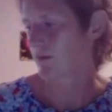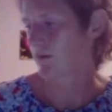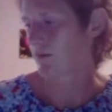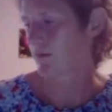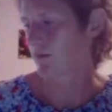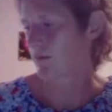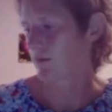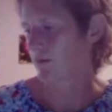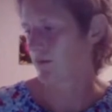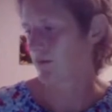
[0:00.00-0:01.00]

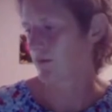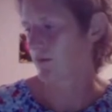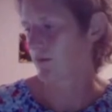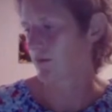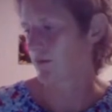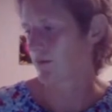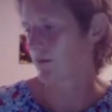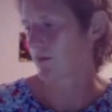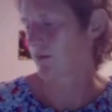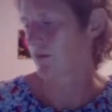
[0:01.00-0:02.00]

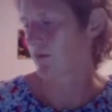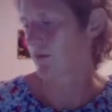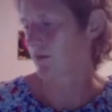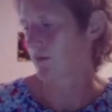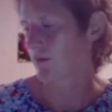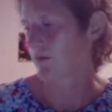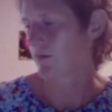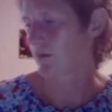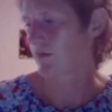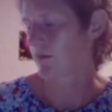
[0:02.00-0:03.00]

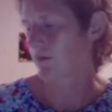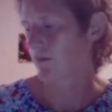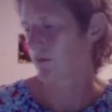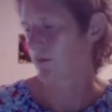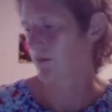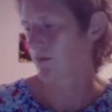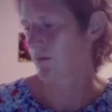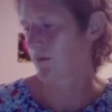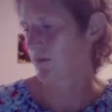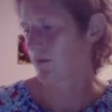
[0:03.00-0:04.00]

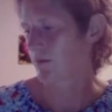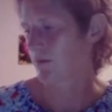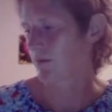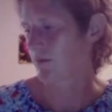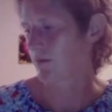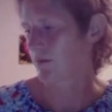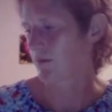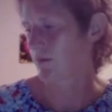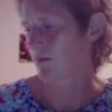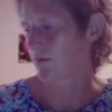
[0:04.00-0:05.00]

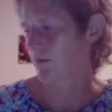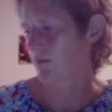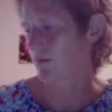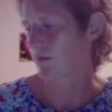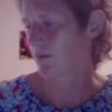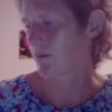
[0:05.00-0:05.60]
No words are spoken by the person on screen.